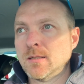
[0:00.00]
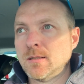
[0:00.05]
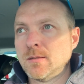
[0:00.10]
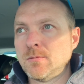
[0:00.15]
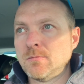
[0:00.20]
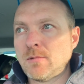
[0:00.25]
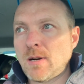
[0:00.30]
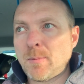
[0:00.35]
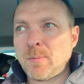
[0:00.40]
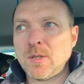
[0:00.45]

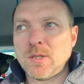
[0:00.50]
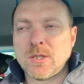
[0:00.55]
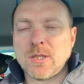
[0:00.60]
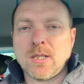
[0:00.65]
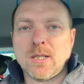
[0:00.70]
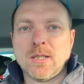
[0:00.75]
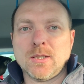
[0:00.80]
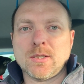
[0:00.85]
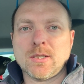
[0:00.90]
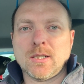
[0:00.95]
rapid
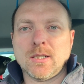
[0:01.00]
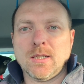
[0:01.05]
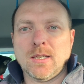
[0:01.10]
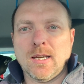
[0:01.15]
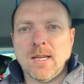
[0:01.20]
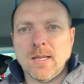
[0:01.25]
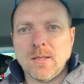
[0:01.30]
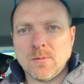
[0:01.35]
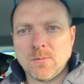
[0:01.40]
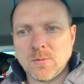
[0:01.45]
charger
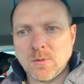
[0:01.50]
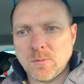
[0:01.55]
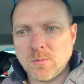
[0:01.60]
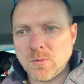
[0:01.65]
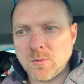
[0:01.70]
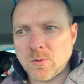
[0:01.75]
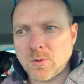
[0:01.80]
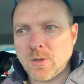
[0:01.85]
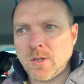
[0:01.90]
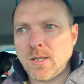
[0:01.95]
and we
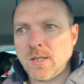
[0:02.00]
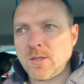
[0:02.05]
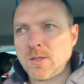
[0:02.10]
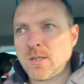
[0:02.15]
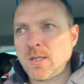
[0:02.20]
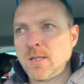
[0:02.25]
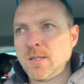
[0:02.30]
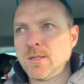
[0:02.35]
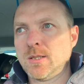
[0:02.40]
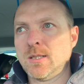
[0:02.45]
will try and
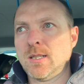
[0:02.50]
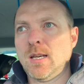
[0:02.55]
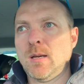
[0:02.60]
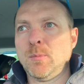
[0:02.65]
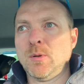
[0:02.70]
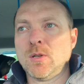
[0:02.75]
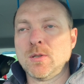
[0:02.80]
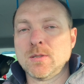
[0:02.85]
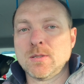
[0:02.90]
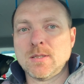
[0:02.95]
charge it there,
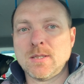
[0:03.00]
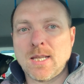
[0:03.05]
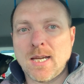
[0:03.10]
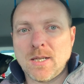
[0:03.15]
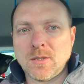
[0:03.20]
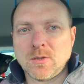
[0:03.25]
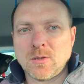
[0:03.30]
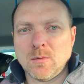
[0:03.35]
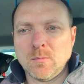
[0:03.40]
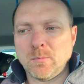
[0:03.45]
because
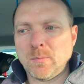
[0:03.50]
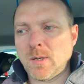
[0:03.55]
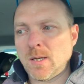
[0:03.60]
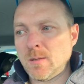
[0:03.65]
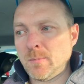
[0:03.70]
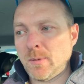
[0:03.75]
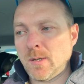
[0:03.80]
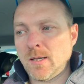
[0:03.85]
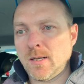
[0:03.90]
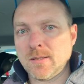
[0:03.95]
that should
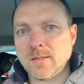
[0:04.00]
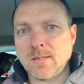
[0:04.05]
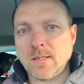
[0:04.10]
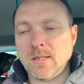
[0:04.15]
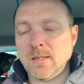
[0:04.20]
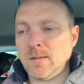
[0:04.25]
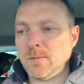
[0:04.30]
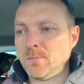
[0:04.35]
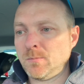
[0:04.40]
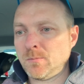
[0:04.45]
bypass
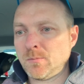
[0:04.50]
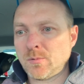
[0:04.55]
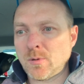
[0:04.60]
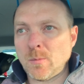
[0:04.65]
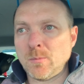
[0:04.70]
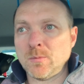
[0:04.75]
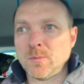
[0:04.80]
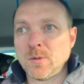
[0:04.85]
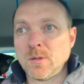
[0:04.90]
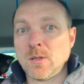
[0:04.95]
any
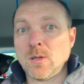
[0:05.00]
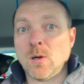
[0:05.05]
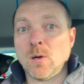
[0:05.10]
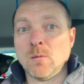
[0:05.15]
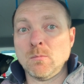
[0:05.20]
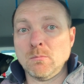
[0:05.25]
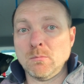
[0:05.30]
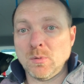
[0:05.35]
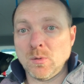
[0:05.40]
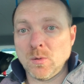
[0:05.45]
problems with the
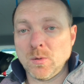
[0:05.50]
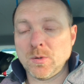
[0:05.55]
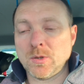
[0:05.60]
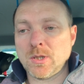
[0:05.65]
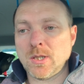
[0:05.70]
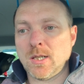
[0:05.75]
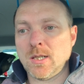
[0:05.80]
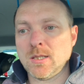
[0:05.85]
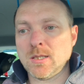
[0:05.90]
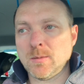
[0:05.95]
onboard
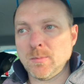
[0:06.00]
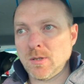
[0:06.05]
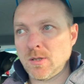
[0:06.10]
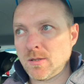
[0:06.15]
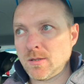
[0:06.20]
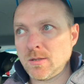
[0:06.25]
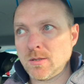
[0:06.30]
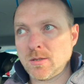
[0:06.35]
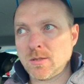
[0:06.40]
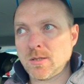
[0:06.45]
charger,
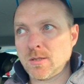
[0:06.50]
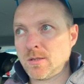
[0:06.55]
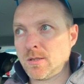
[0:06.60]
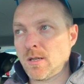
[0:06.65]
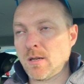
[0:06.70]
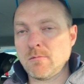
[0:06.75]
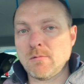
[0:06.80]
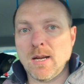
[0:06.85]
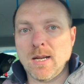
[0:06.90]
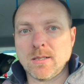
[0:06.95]
because it's just
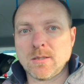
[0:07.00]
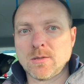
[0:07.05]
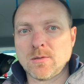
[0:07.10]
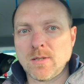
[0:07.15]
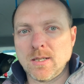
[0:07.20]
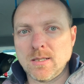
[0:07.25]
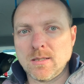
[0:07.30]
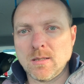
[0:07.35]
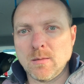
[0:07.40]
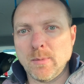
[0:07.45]
direct
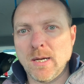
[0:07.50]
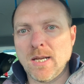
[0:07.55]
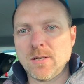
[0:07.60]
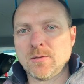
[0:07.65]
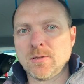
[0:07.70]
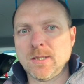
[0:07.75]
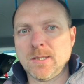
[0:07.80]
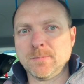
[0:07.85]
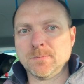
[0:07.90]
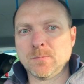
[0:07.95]
straight to the
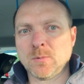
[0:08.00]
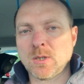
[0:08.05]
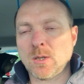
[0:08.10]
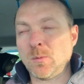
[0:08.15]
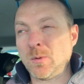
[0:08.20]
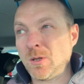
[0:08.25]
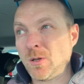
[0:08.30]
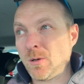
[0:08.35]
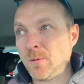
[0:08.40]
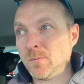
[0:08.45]
battery. So
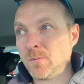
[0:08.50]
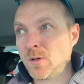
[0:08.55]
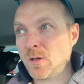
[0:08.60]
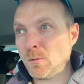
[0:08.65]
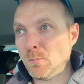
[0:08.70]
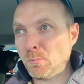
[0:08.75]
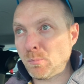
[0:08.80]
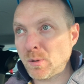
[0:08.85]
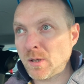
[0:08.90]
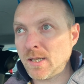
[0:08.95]
we're not
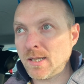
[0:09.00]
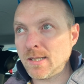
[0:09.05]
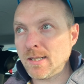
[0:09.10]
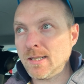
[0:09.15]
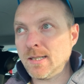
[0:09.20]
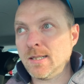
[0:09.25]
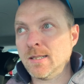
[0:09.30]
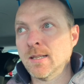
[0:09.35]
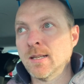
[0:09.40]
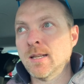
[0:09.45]
completely